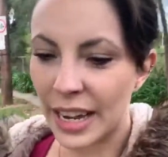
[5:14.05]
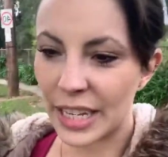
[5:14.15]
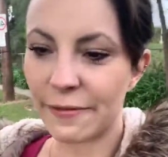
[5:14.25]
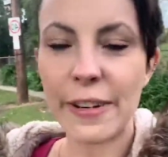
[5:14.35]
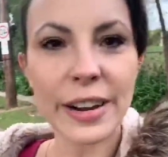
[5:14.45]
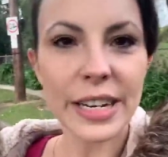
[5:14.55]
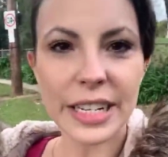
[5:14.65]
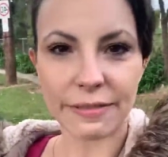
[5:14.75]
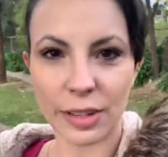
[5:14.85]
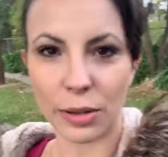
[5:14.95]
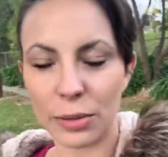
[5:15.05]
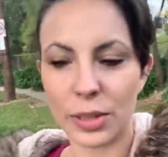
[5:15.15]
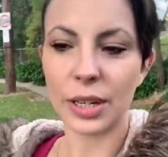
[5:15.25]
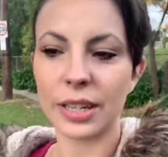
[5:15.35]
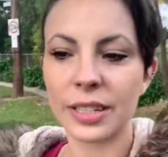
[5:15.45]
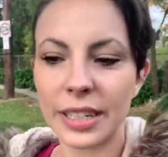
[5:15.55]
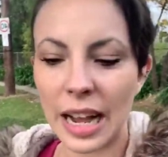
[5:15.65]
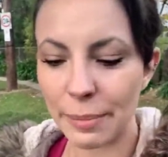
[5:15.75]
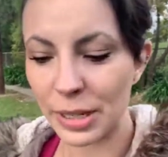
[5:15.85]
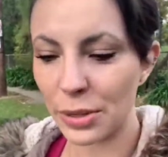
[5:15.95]
it's very difficult to
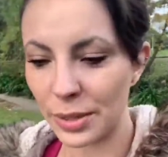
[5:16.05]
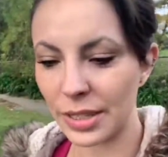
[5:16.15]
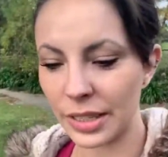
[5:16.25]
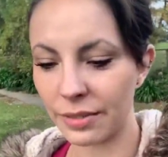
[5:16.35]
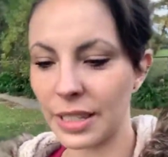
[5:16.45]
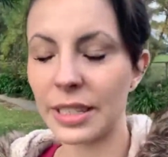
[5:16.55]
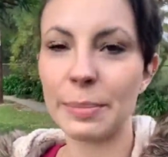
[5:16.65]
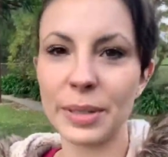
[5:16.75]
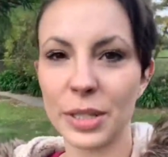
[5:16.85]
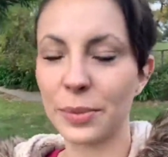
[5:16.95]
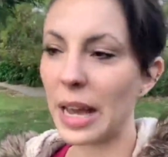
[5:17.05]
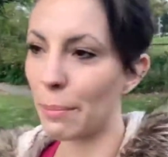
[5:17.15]
come into a sense of acceptance without